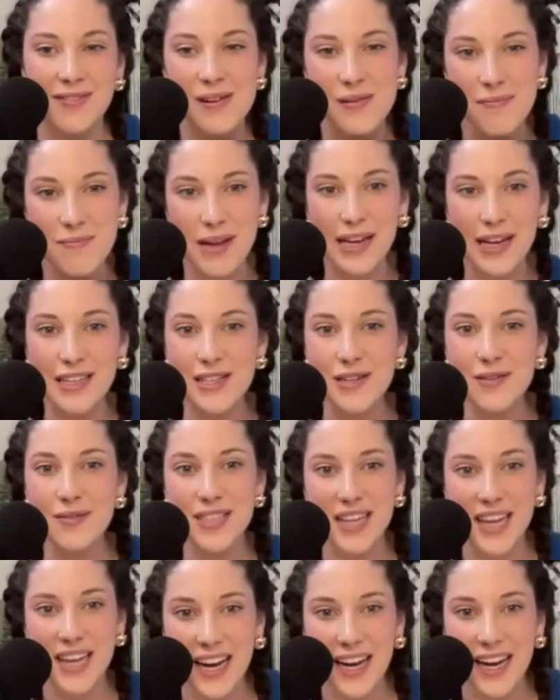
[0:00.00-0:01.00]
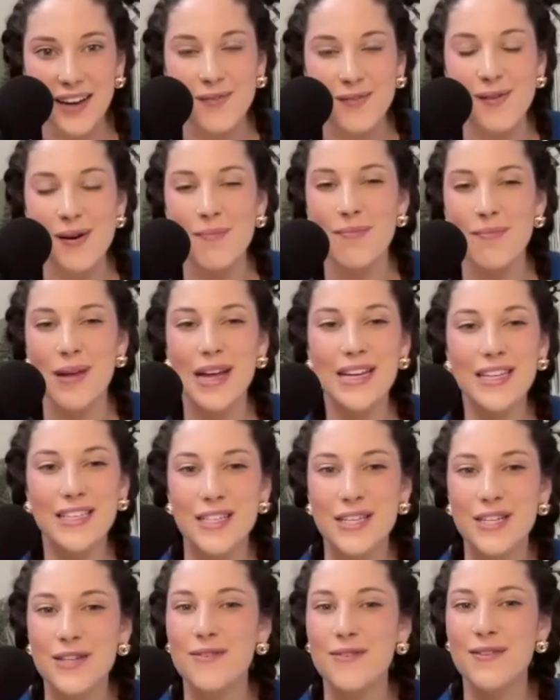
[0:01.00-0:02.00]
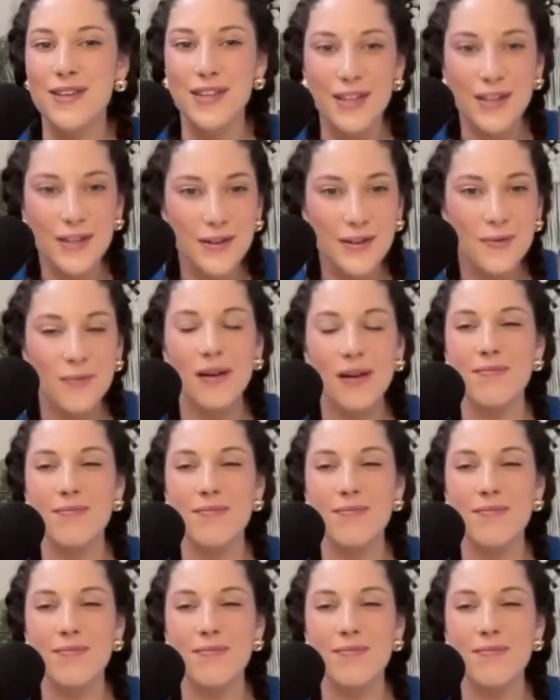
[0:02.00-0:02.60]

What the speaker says: what makes you tick, what makes you you,